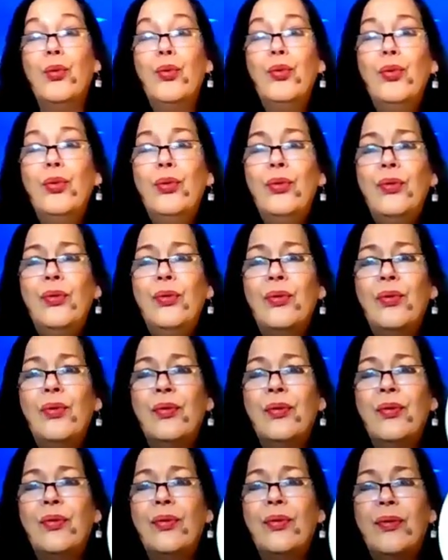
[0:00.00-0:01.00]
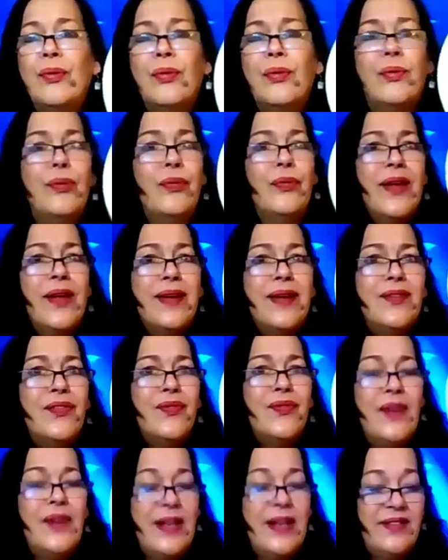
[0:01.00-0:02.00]
Ooh,
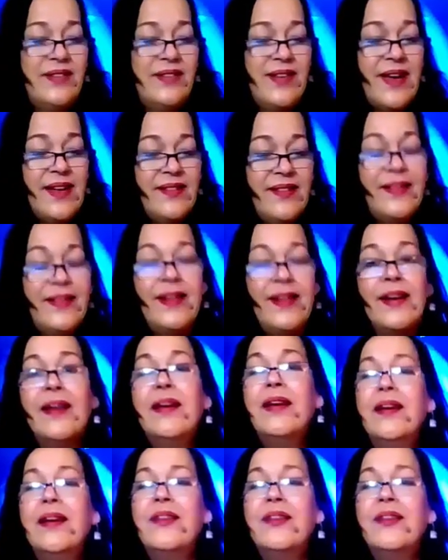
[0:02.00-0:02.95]
that's fantastic.